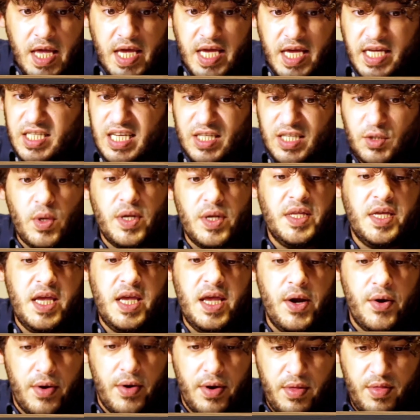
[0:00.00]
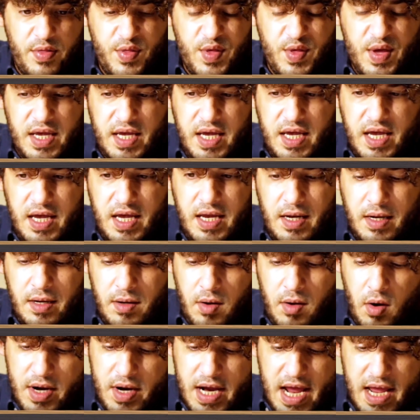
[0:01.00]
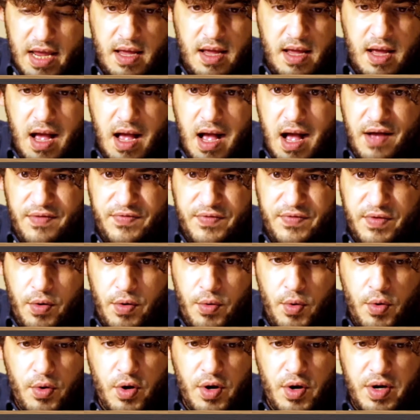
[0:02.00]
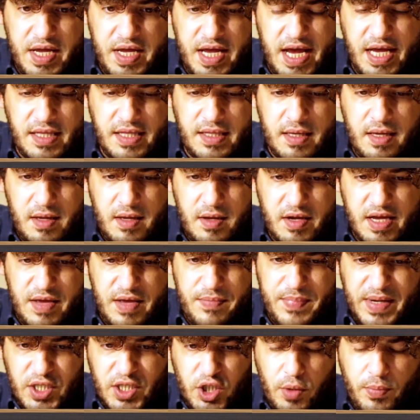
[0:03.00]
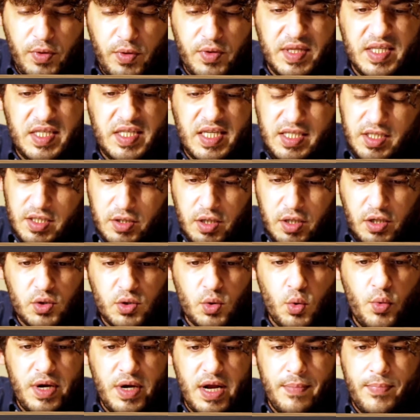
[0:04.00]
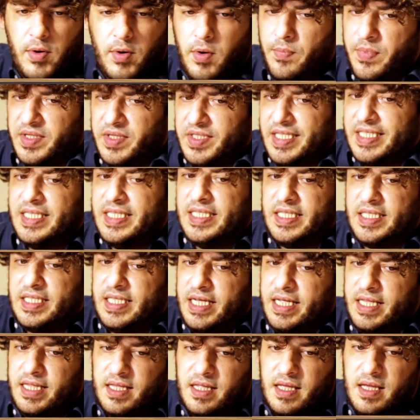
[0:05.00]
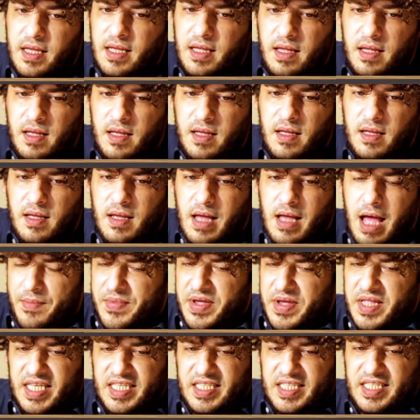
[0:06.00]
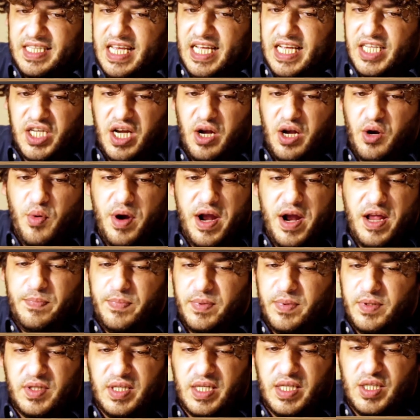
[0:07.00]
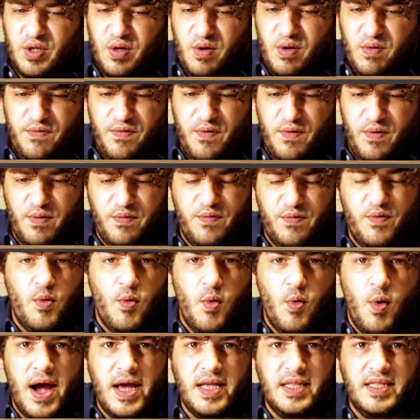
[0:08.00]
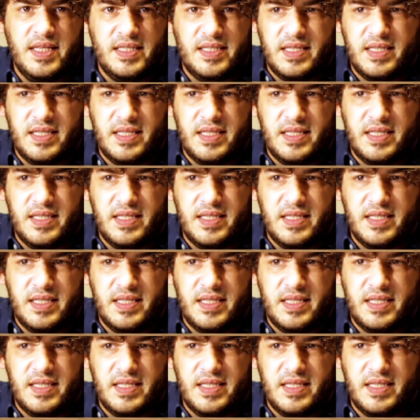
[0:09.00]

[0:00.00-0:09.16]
he just went here, thinking, okay, after rook on e8, okay, bishop on d6 doesn't win a pawn, but this is still, I mean, this is such a great position for white.